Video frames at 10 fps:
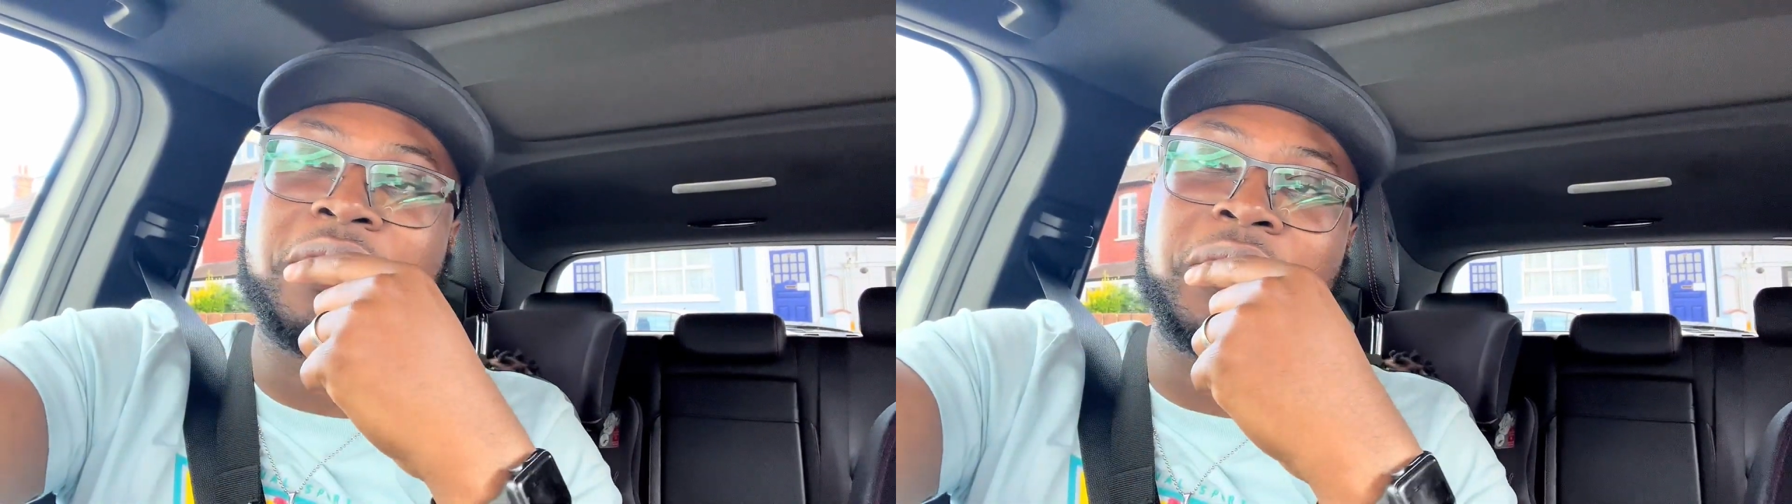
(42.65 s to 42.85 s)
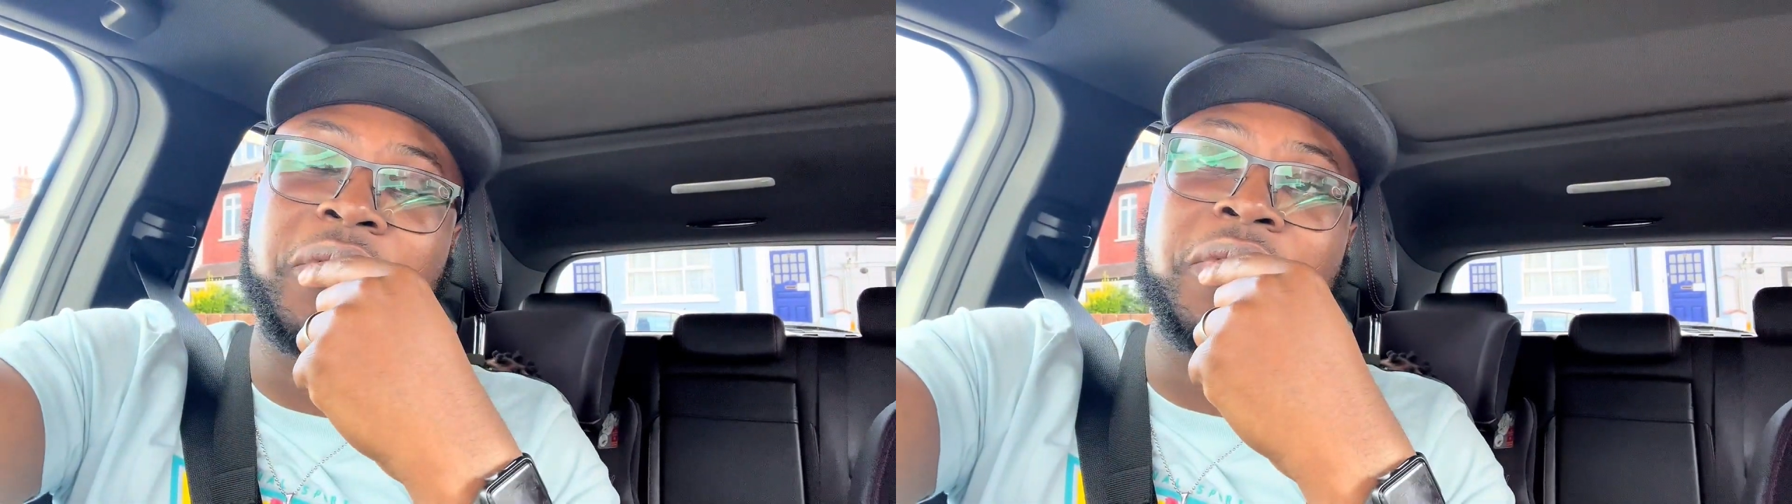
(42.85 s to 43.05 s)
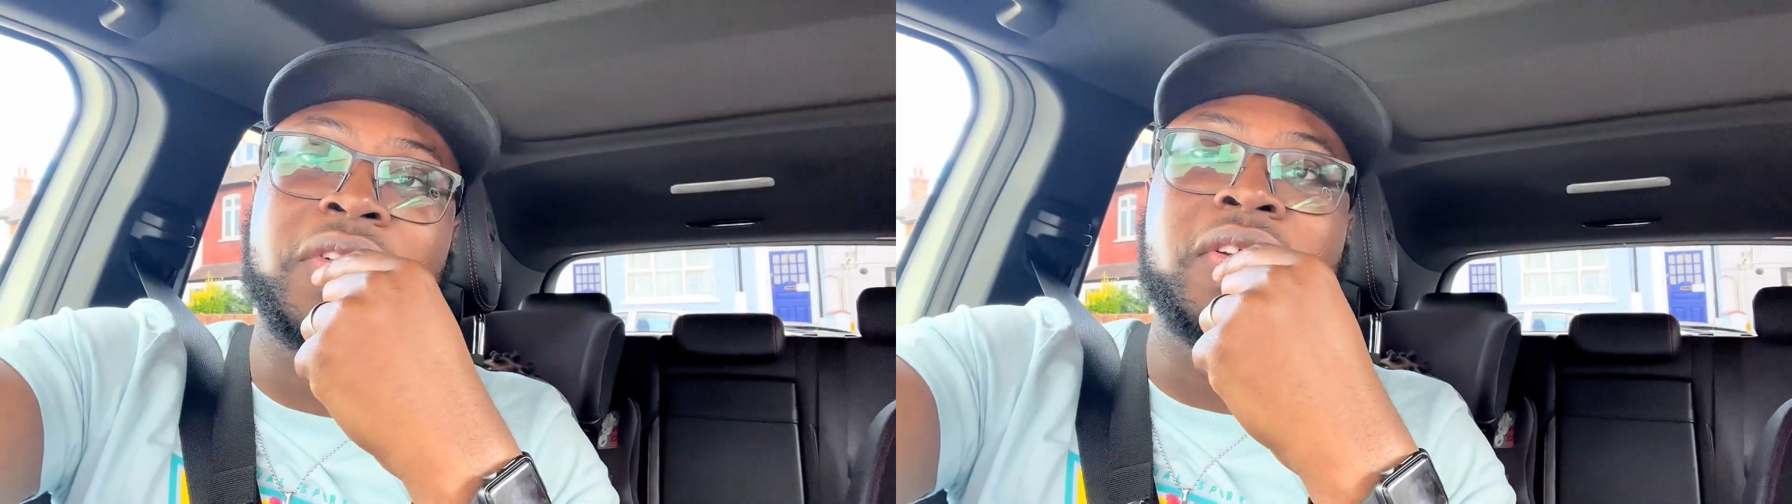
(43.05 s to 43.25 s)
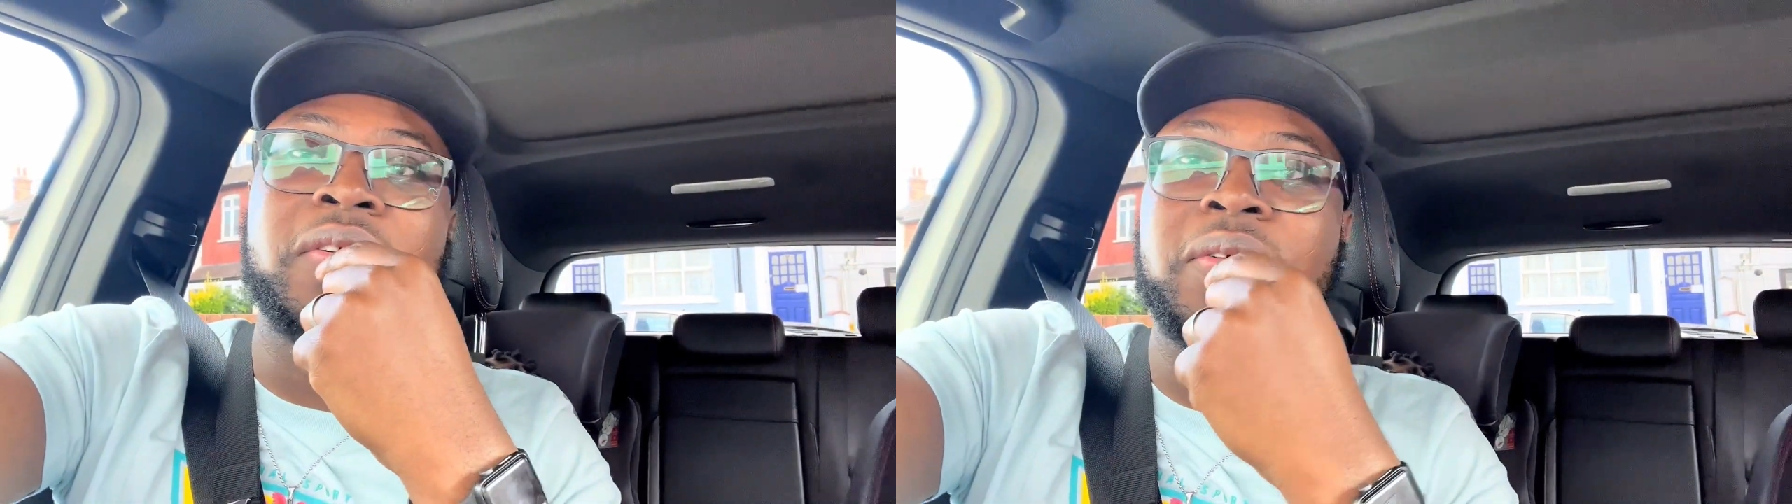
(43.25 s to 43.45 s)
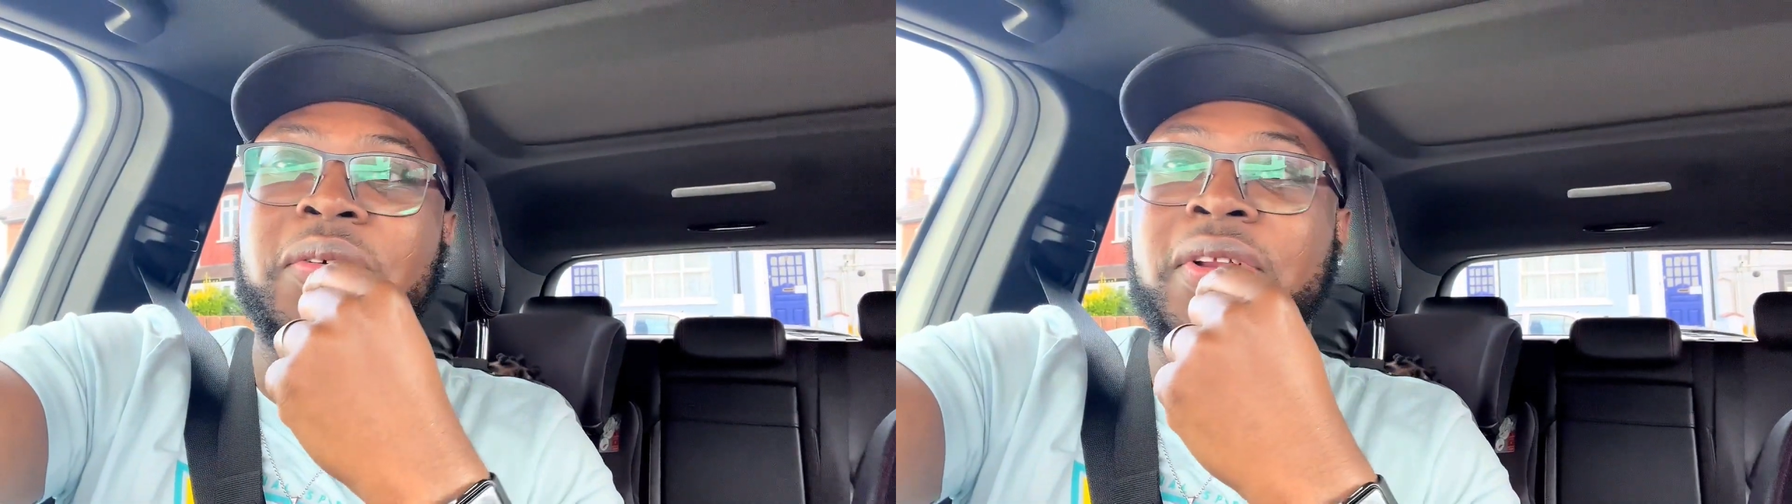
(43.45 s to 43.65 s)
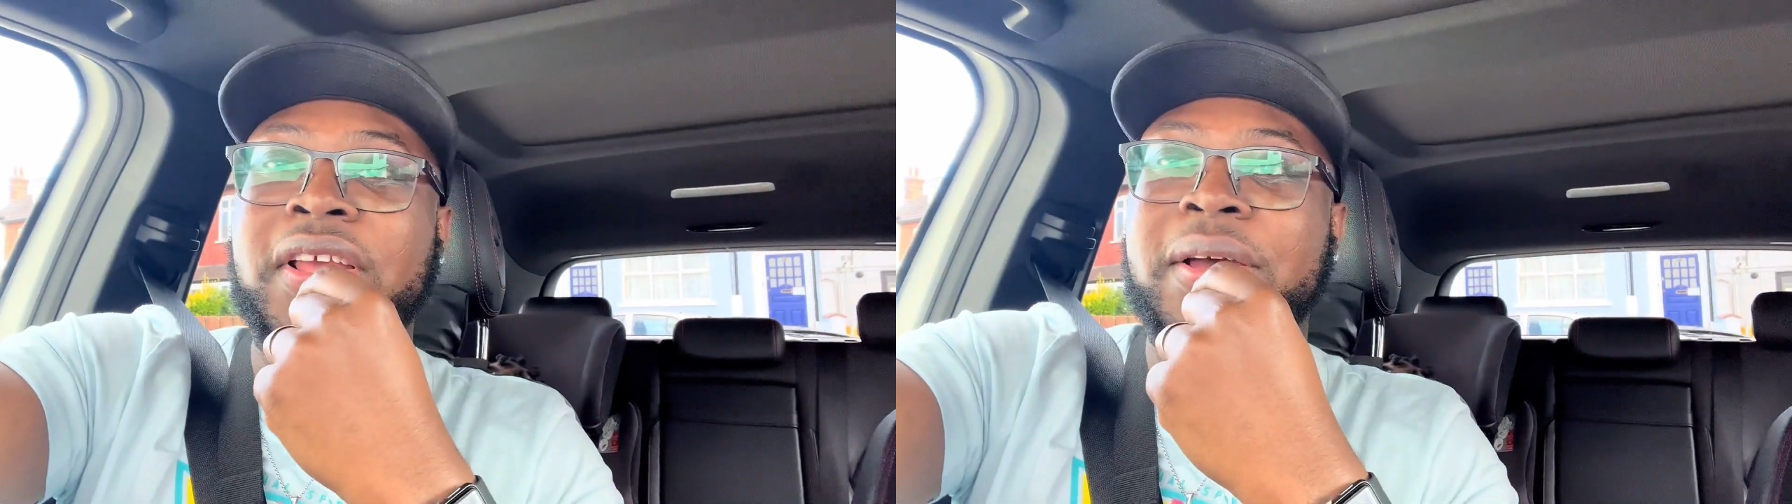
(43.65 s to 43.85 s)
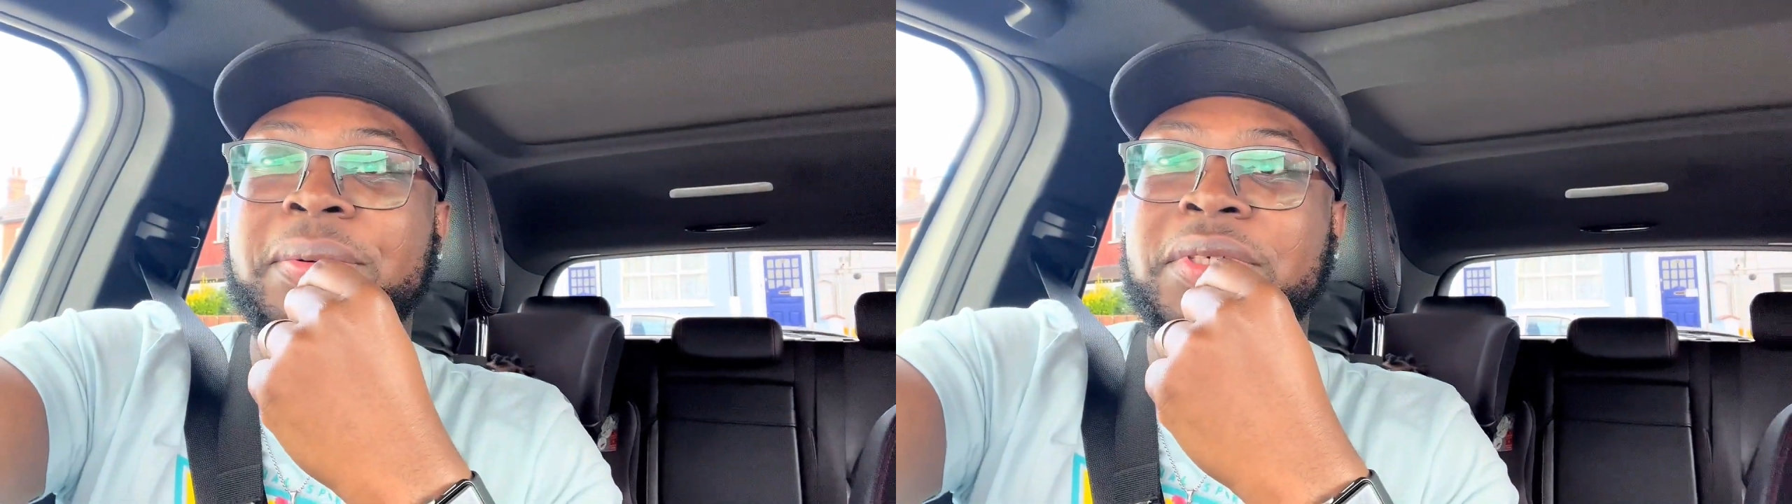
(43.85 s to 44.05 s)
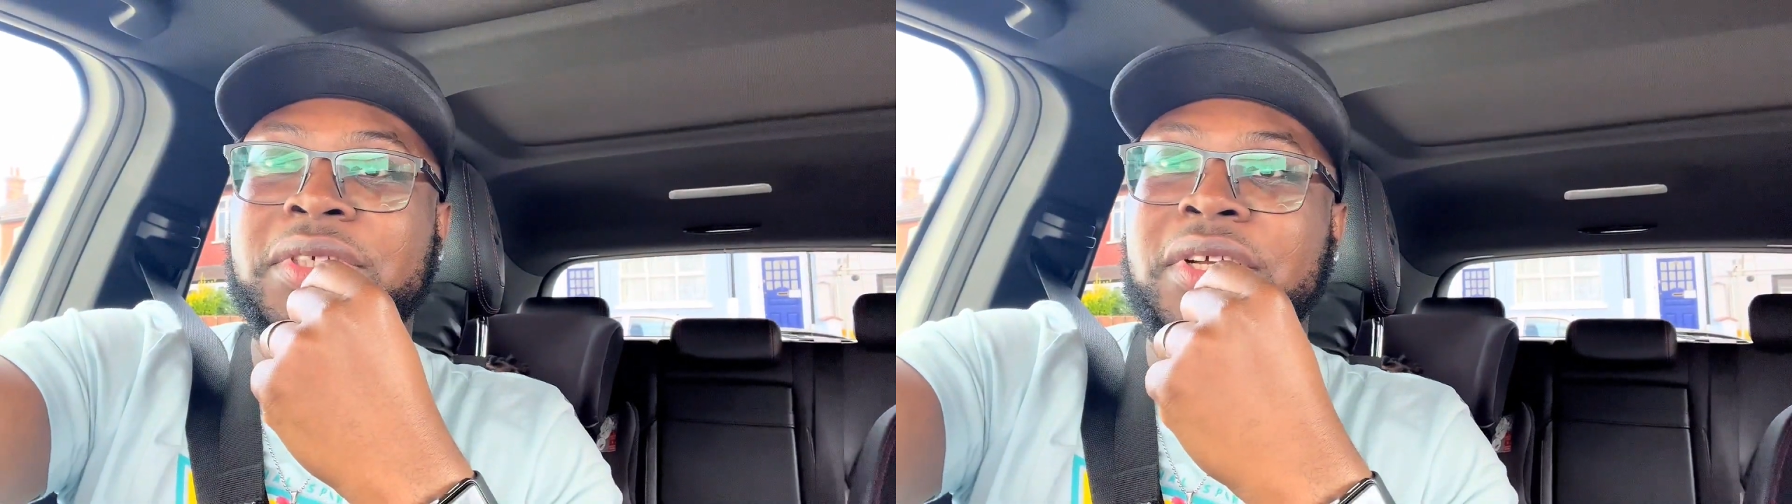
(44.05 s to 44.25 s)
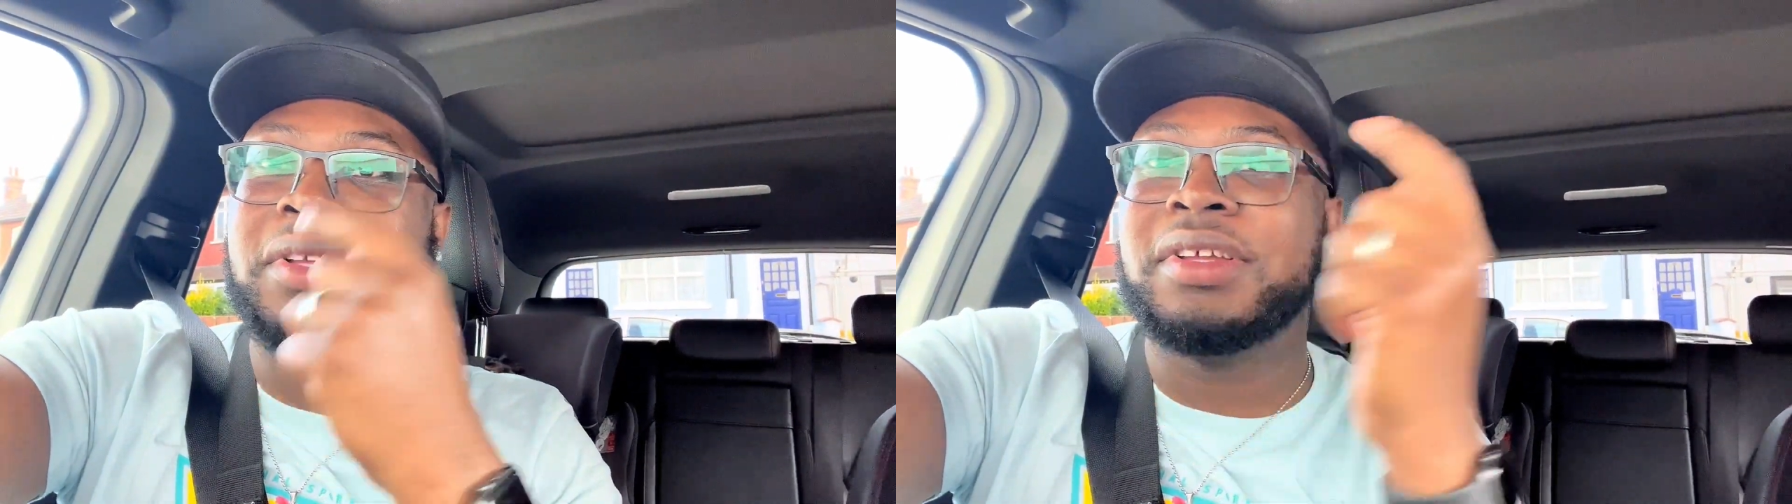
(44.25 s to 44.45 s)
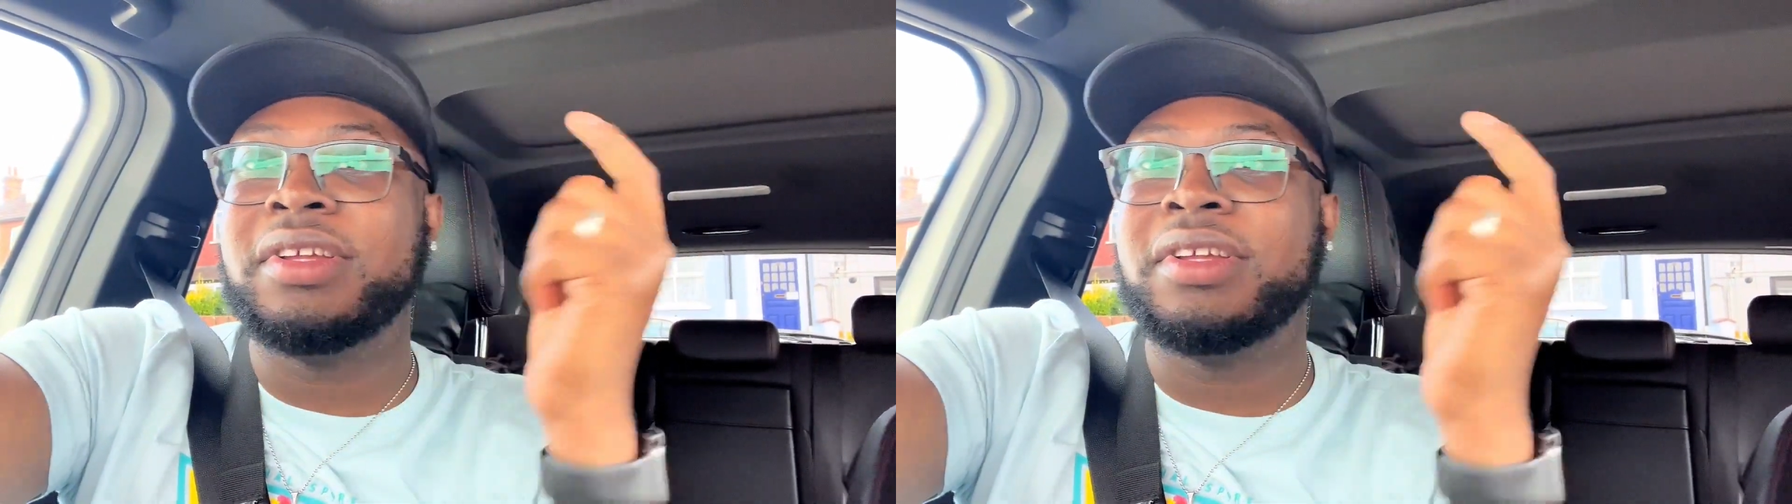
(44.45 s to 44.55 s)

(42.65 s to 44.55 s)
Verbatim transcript: as well we really appreciate